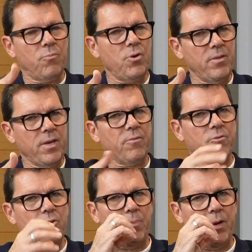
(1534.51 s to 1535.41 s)
breathe out
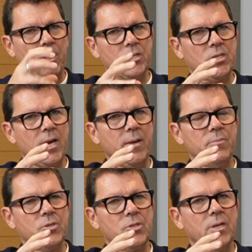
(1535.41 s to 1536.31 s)
through pursed
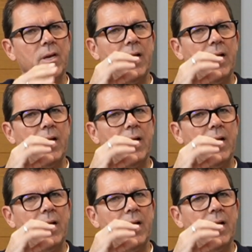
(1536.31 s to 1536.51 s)
lips